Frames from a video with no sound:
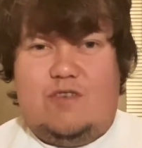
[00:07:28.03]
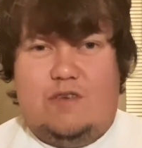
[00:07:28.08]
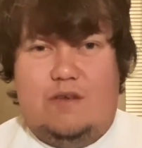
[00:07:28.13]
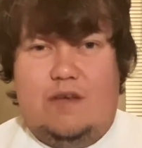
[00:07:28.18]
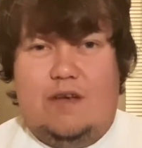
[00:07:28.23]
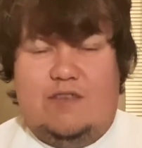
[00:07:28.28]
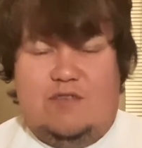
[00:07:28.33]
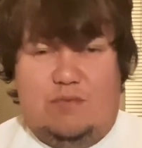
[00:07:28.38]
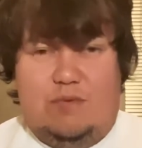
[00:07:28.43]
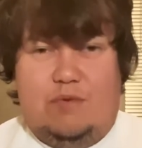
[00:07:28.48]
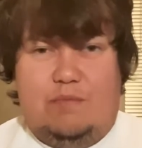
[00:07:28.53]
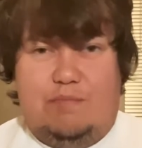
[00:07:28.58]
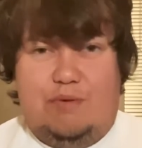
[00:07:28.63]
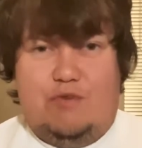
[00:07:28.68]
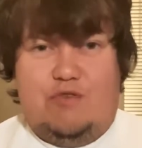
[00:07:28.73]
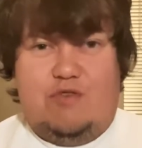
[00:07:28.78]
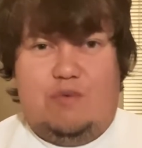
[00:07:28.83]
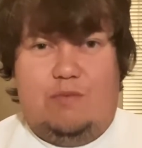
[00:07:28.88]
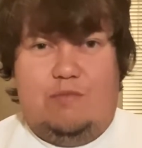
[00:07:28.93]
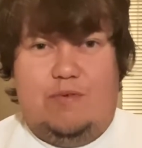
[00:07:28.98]
As we
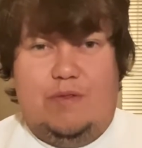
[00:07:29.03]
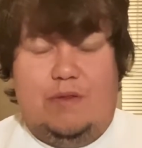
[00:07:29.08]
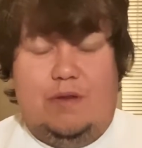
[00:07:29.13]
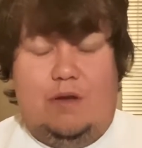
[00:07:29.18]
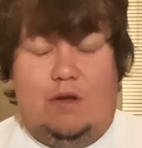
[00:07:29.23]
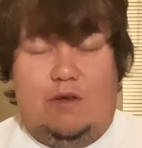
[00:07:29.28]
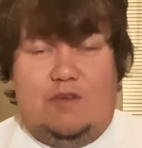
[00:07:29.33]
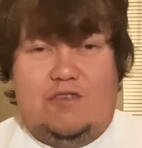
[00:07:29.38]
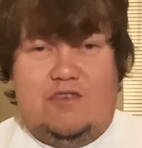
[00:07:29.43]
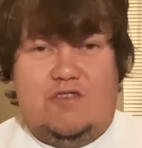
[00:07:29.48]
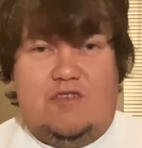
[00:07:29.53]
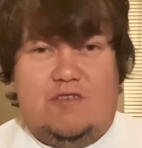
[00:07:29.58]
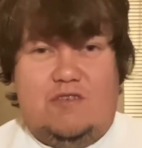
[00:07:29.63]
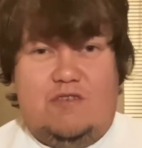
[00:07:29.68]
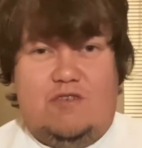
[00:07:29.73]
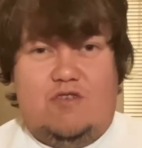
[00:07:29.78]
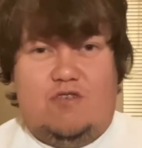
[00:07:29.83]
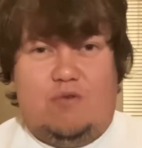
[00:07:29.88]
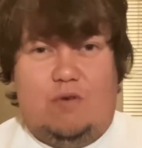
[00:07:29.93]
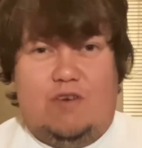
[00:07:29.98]
push on for the last
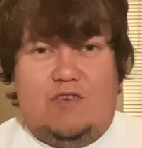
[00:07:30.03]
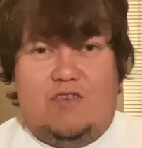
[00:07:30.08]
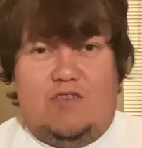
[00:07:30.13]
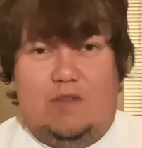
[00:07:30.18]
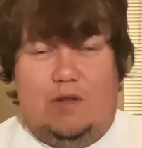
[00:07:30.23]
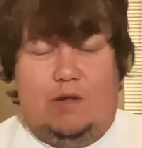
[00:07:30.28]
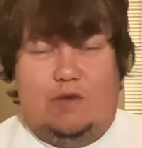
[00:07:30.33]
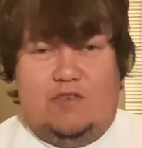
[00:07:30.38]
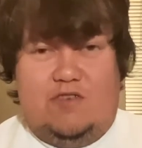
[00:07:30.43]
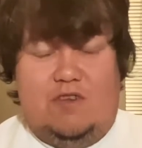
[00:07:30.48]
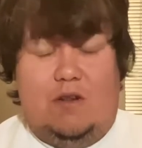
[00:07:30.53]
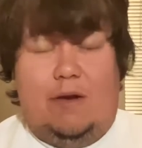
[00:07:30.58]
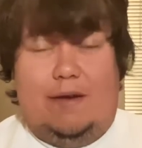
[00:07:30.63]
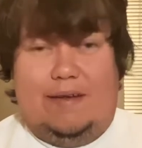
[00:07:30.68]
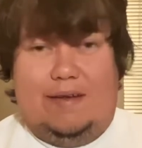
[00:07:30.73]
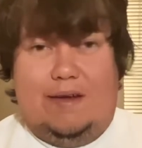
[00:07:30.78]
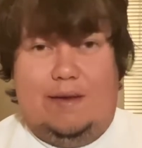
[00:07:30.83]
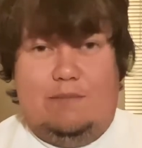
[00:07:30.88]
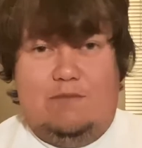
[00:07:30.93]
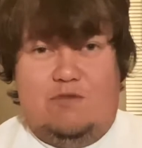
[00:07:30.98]
stretch, the last 9
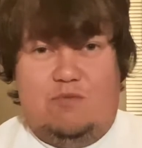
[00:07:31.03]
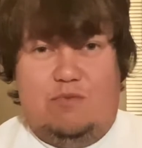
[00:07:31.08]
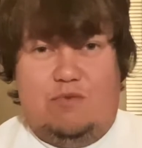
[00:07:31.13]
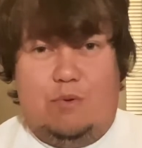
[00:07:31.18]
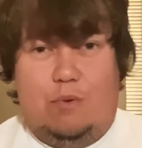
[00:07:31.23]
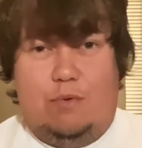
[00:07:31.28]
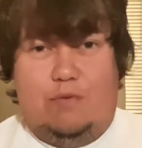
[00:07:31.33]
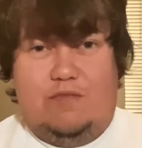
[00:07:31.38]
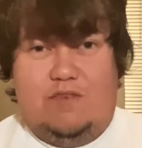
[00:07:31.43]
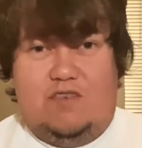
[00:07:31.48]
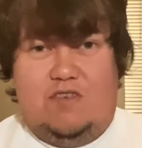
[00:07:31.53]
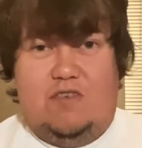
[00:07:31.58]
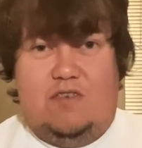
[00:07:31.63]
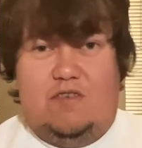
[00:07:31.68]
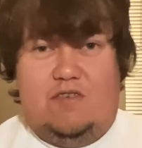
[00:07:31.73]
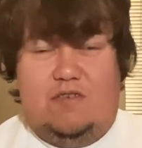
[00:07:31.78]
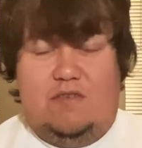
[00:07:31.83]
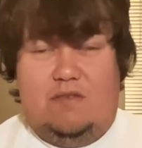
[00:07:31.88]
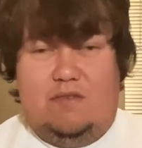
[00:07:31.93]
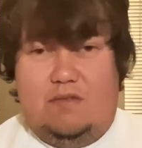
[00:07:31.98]
games we've got of the
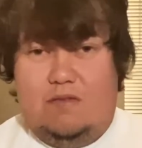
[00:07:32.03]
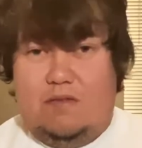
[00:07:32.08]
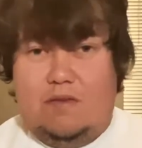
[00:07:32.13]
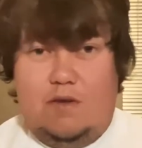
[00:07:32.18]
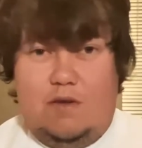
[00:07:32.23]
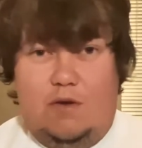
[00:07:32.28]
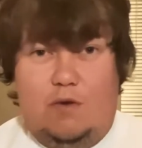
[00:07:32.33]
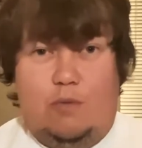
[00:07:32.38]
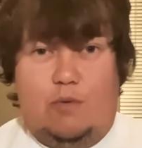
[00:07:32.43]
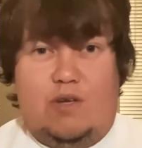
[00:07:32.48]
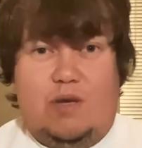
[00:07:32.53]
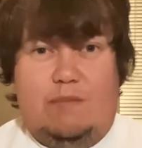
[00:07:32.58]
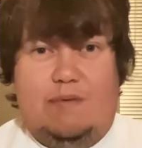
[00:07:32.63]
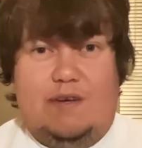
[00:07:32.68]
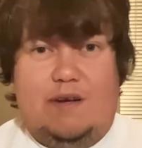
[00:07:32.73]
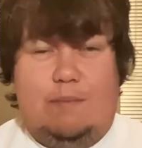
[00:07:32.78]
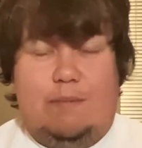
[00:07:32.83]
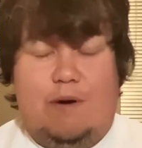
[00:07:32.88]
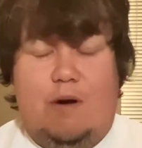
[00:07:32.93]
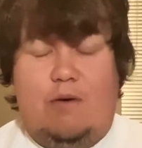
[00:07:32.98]
season, coming
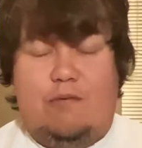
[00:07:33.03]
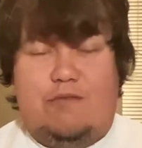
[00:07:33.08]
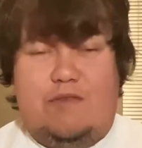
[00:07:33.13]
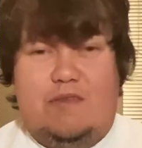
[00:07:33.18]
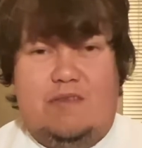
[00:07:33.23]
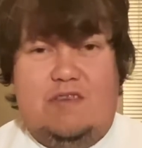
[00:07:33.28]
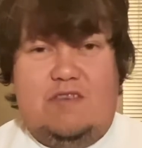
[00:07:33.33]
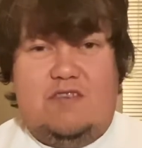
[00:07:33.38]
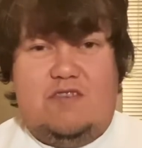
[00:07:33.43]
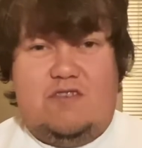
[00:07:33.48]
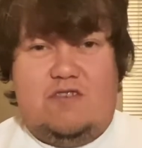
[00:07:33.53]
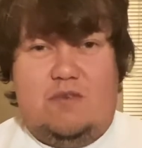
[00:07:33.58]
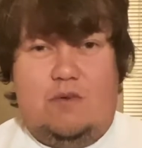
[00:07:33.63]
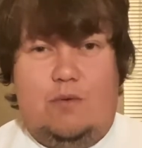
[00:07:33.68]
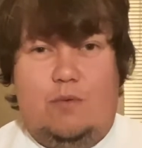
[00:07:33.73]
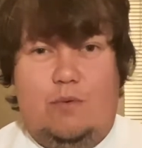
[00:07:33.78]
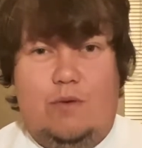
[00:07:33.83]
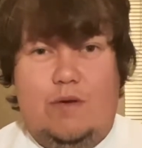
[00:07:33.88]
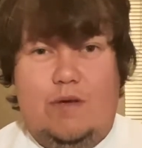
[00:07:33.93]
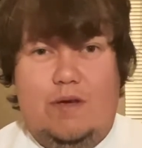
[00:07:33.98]
up after this.
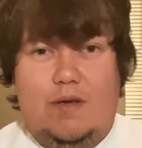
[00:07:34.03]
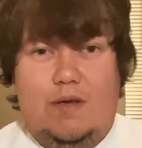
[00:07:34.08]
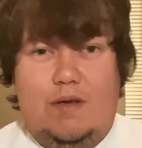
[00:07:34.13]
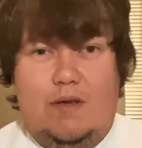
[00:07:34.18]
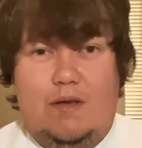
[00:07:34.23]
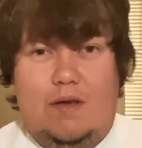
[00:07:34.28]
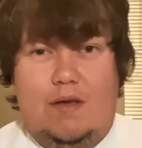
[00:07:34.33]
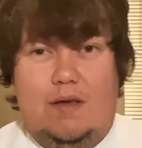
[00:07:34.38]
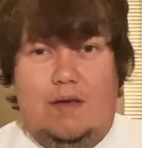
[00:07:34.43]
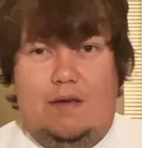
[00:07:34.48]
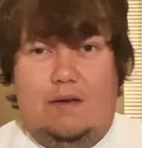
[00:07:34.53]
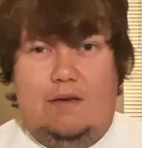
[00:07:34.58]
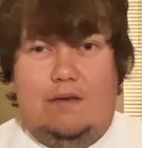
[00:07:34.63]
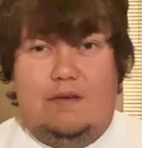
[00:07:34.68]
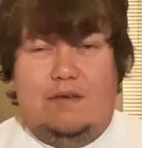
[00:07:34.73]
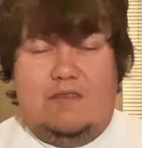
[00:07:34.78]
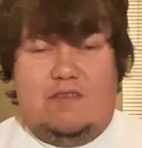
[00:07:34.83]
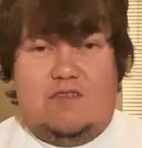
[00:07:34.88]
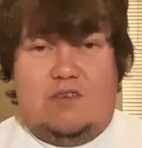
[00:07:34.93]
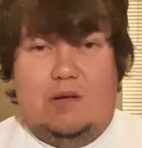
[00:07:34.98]
So
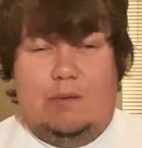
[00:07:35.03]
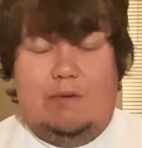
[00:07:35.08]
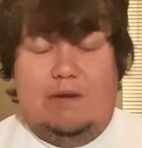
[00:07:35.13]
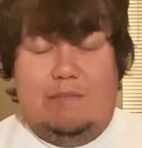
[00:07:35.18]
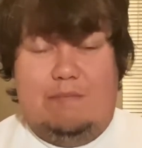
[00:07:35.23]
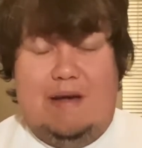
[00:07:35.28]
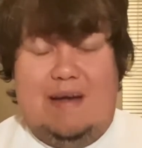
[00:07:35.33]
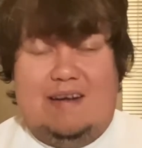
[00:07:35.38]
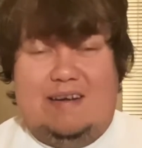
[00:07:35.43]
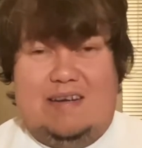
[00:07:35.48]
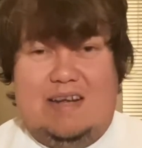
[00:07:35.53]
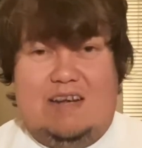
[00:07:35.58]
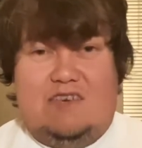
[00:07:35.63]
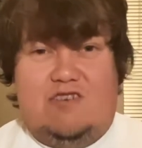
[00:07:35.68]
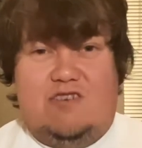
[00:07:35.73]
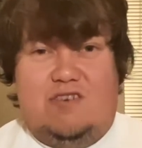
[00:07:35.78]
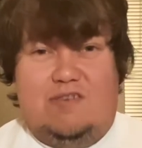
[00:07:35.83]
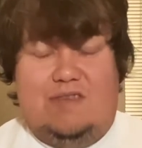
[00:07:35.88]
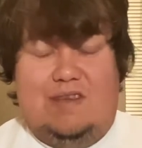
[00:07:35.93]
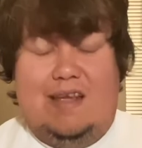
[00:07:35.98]
it's going to be a mad
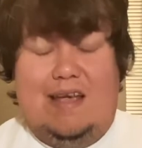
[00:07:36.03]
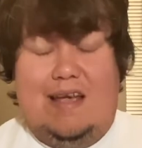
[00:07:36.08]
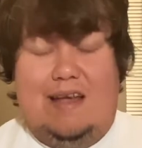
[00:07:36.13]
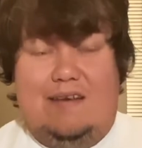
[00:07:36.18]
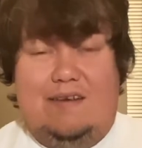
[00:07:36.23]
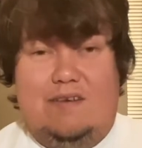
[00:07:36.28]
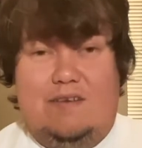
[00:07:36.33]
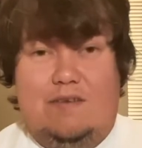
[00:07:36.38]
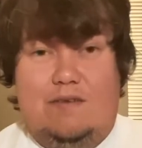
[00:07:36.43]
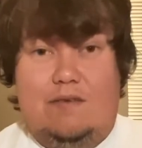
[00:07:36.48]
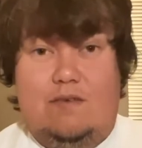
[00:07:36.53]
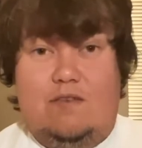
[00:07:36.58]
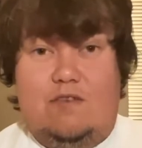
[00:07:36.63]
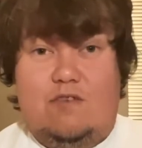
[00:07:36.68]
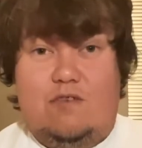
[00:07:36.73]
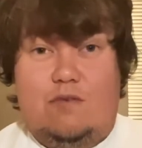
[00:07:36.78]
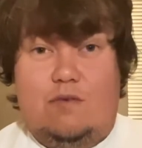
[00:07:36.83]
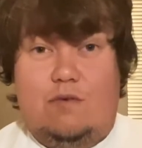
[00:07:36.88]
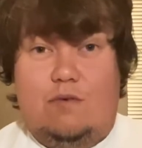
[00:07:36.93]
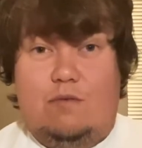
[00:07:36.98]
dash to the end,
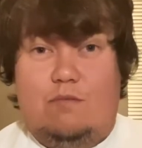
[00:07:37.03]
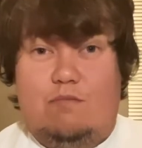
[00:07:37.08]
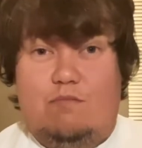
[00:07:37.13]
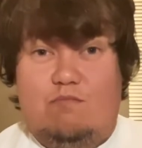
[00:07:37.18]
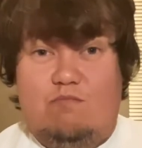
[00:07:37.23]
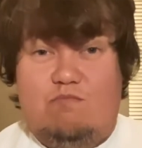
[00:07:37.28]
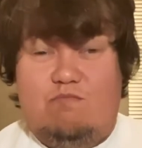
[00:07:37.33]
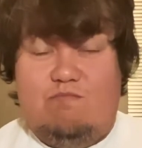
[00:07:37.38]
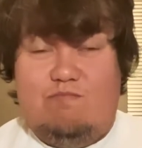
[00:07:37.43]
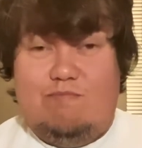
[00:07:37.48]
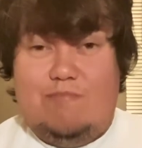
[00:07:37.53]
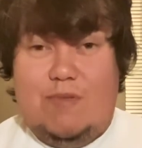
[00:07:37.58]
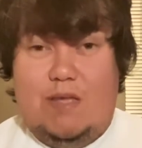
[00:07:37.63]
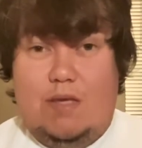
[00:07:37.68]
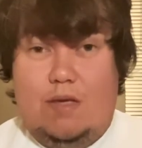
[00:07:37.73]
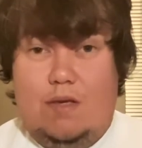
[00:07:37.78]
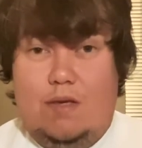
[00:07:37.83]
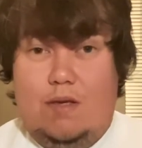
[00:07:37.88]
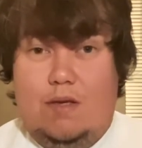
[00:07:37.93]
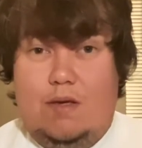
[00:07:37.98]
and
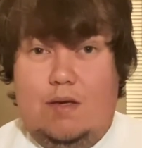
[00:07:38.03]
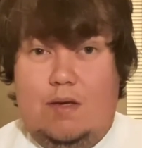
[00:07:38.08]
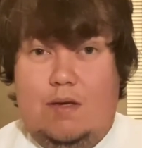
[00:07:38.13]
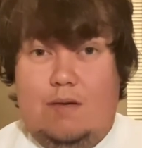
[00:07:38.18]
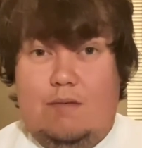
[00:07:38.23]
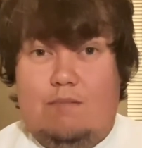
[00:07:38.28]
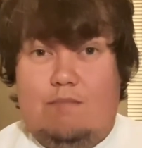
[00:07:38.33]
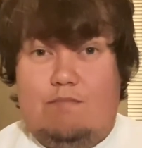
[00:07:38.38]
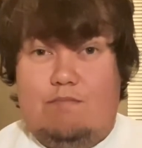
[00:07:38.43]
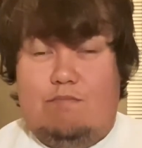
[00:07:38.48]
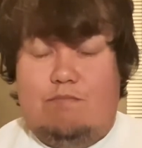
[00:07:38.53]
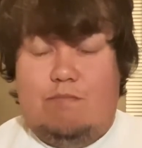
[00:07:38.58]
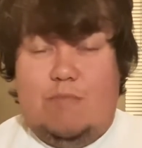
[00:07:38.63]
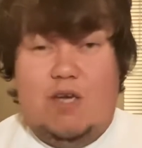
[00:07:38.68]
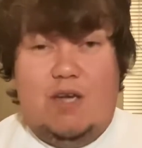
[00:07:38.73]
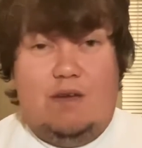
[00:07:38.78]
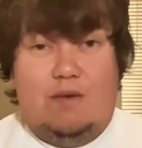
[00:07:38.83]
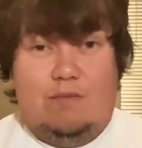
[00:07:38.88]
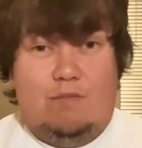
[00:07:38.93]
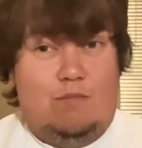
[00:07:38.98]

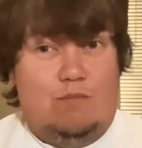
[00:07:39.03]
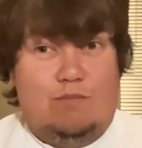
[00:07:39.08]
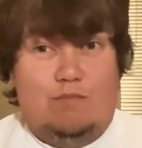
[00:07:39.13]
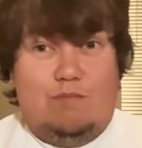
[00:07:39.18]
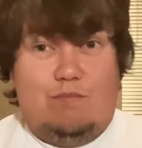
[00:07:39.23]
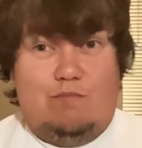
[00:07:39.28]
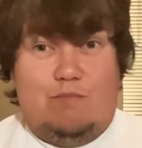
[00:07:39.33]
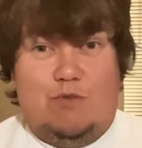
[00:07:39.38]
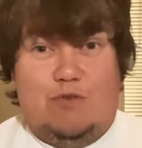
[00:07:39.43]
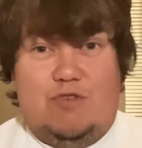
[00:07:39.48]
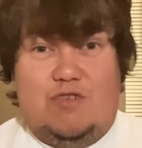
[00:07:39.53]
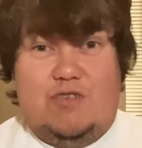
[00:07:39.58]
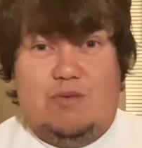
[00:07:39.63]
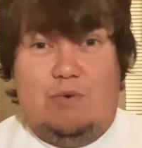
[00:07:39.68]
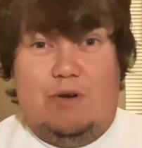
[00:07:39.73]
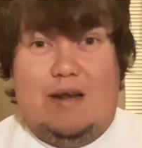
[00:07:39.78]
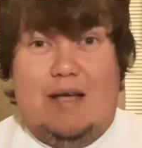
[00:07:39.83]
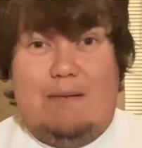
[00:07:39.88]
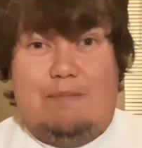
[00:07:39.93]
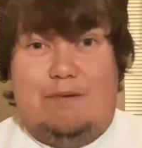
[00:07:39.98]
yeah, we'll just see
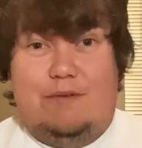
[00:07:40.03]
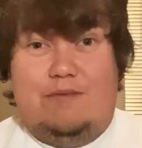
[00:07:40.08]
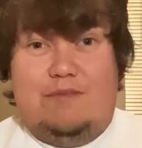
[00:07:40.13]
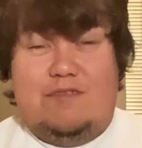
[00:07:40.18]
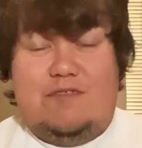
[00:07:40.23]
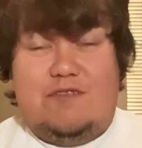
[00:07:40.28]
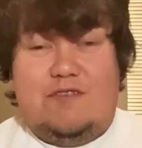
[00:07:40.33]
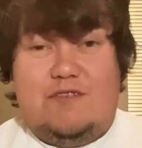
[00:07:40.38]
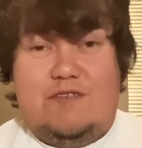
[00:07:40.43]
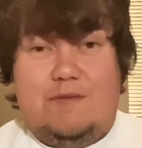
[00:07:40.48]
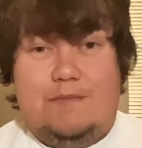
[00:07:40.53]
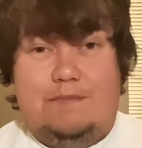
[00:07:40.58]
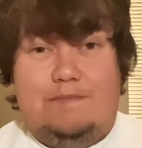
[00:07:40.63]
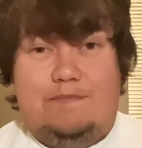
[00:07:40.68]
what happens.